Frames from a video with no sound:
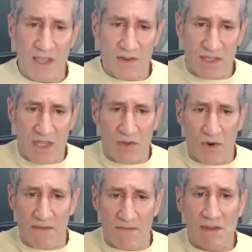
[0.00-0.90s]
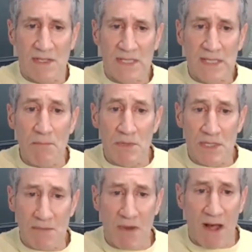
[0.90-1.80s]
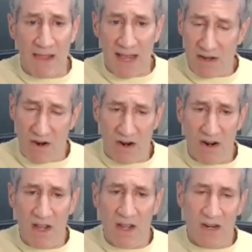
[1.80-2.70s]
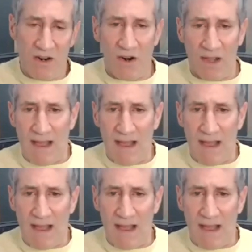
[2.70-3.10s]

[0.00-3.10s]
There's this sort of sub-symbolic or neural